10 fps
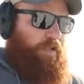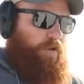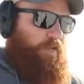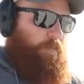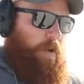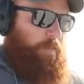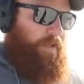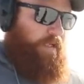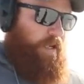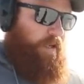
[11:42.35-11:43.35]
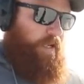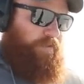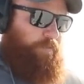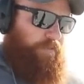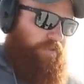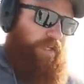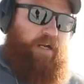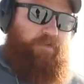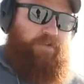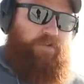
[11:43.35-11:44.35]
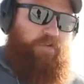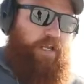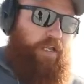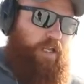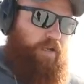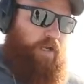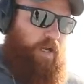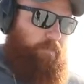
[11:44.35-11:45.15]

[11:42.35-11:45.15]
curve them up in there as opposed to kind of a straight in